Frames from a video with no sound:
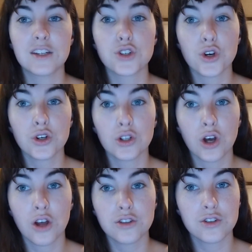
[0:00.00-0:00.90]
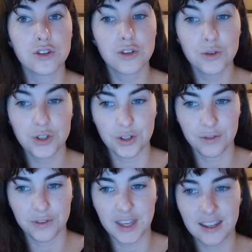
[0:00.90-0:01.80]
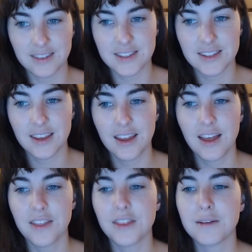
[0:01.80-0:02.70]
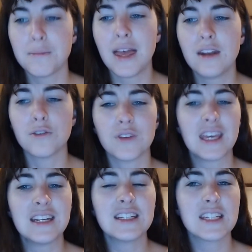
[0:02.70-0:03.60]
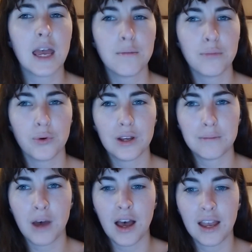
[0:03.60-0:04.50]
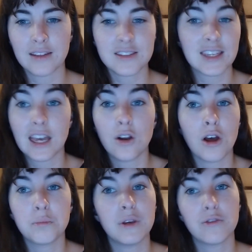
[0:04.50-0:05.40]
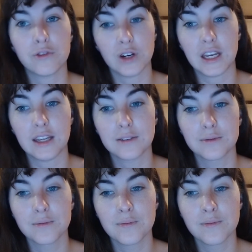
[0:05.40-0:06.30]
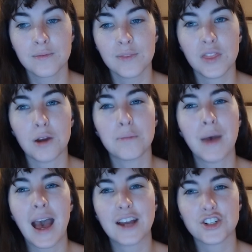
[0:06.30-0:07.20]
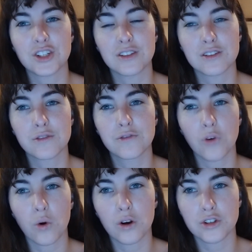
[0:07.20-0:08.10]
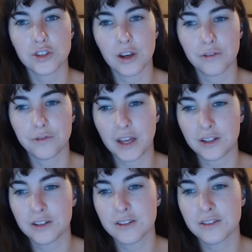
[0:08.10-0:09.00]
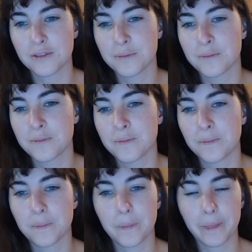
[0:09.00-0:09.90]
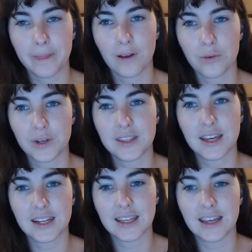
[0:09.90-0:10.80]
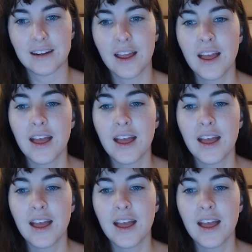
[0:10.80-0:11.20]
eternal constitution of things that men of intemperate minds cannot be free. Their passions forge their fetters. I'll read that again.